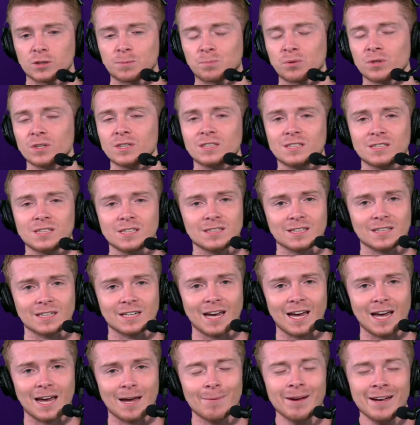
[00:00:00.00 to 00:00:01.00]
preseason
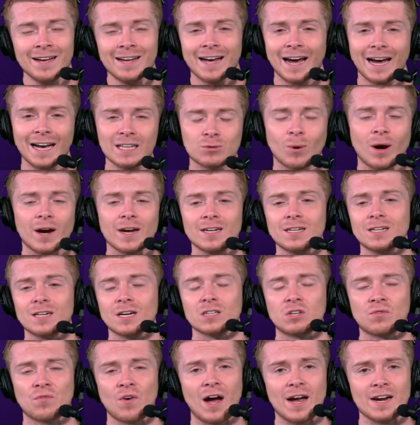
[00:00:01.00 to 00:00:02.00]
game. That's why he
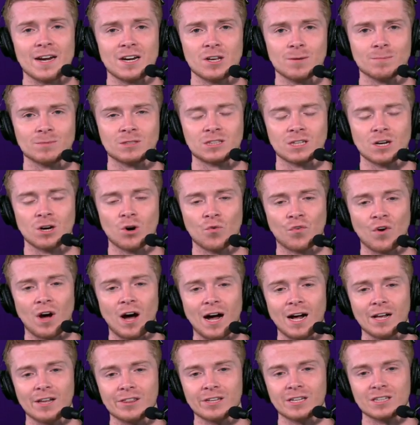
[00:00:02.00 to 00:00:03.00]
does find himself
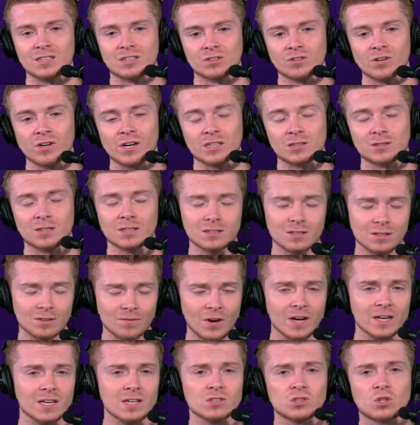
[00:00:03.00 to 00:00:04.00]
on this list, because the
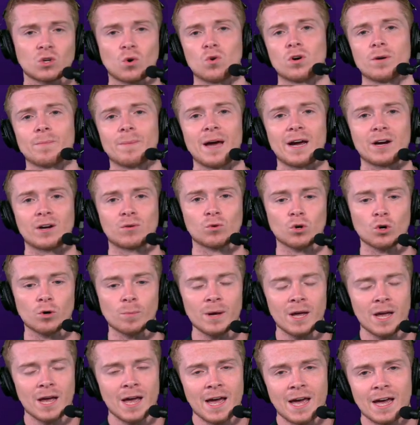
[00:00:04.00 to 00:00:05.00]
Vikings cornerback room,
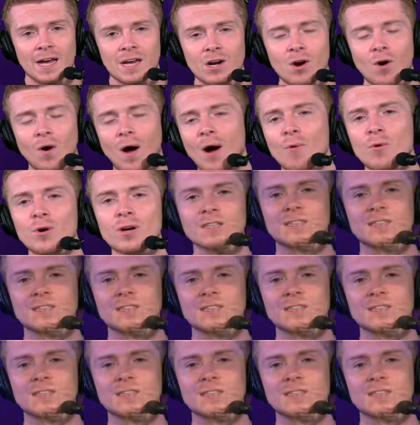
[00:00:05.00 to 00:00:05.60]
you know, I wouldn't